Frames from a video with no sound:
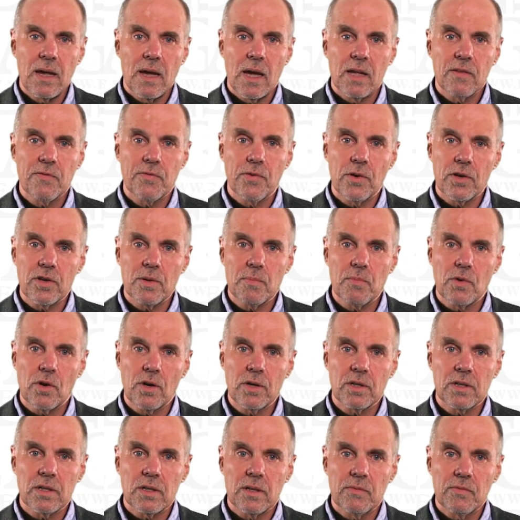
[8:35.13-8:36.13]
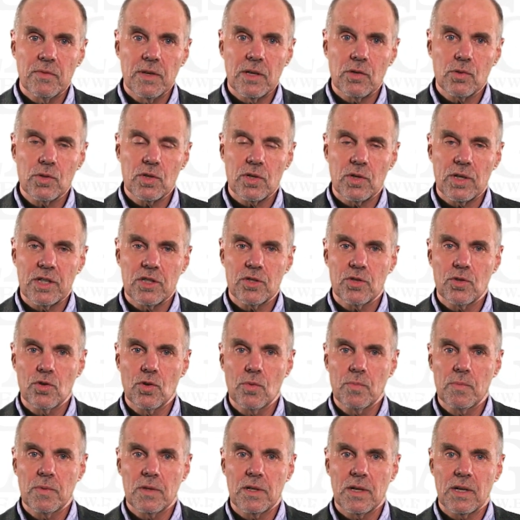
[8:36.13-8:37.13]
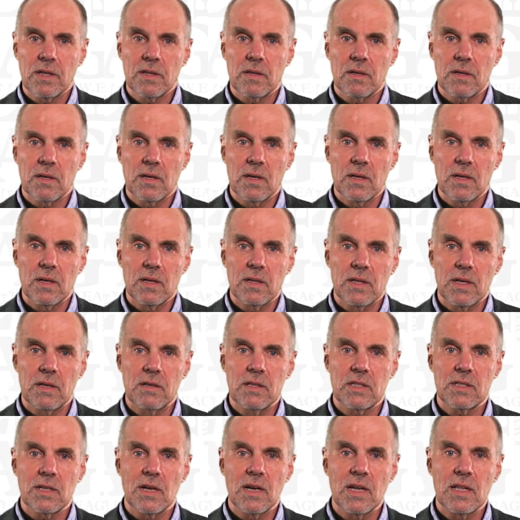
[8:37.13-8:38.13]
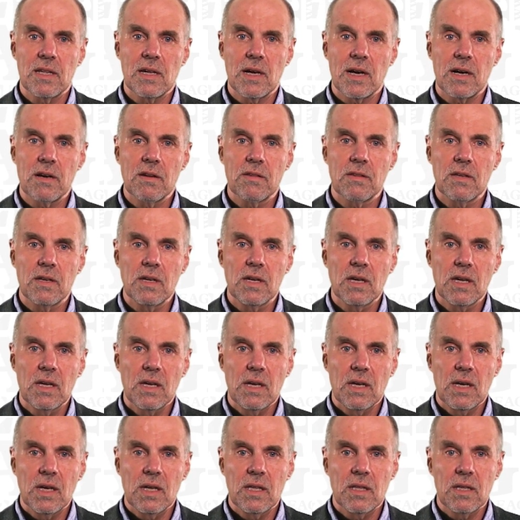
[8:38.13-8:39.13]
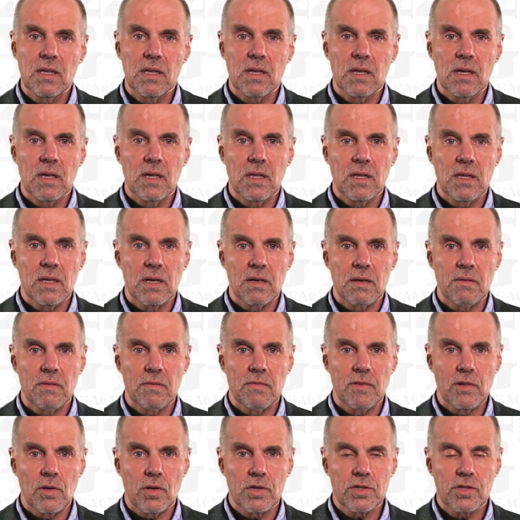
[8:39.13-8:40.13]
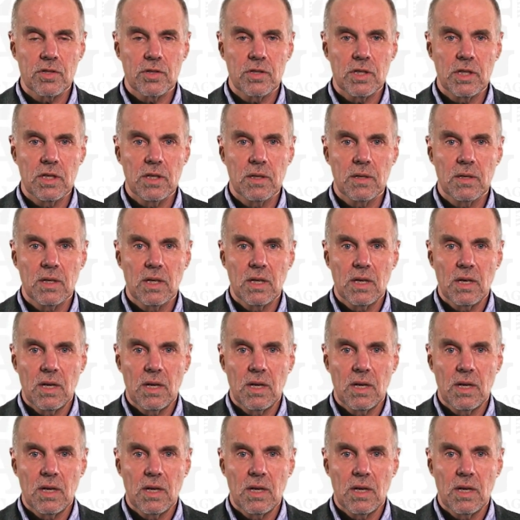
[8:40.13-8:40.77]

And furthermore, we also assume that there is a linearity in the velocity